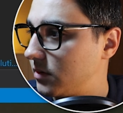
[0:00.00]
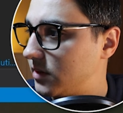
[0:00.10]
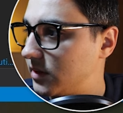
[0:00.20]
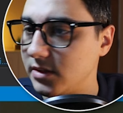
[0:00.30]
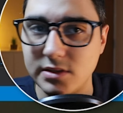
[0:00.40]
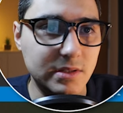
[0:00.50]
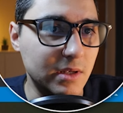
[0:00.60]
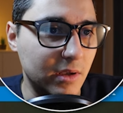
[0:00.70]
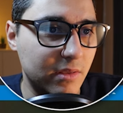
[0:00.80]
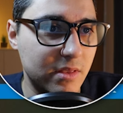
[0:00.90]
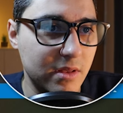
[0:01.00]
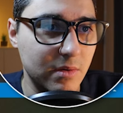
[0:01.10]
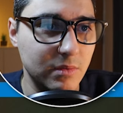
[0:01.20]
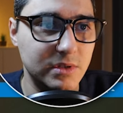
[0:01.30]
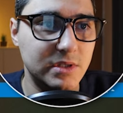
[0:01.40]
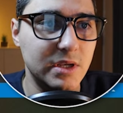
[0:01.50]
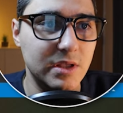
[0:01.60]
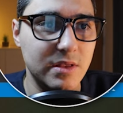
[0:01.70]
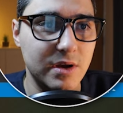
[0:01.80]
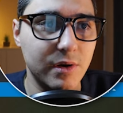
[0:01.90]
stuck those
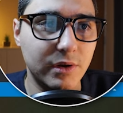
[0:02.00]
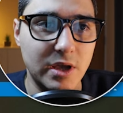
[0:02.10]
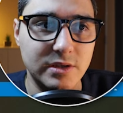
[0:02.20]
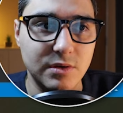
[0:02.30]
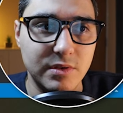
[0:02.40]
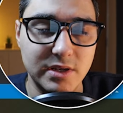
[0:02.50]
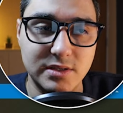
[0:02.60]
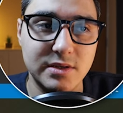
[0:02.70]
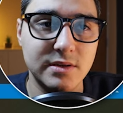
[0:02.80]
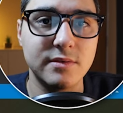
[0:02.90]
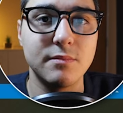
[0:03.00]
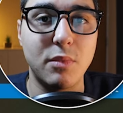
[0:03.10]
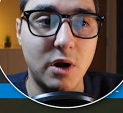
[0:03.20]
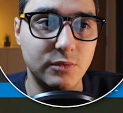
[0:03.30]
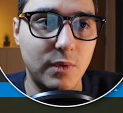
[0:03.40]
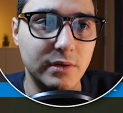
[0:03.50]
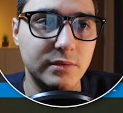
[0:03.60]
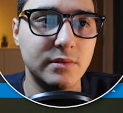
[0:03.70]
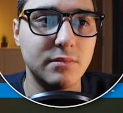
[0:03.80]
in there. Okay, so that's part 1.